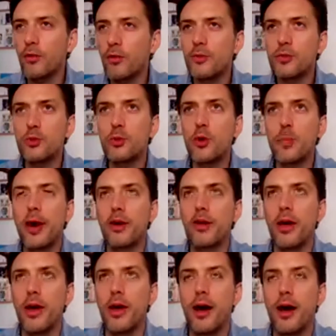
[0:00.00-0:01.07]
often talk
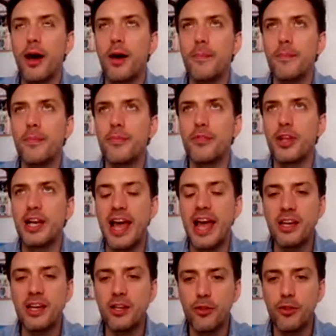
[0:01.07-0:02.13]
about the
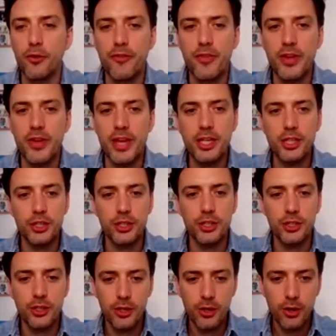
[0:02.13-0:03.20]
length or finish
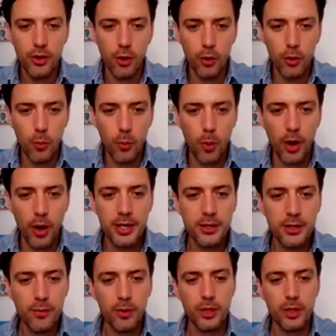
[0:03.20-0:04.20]
on a wine.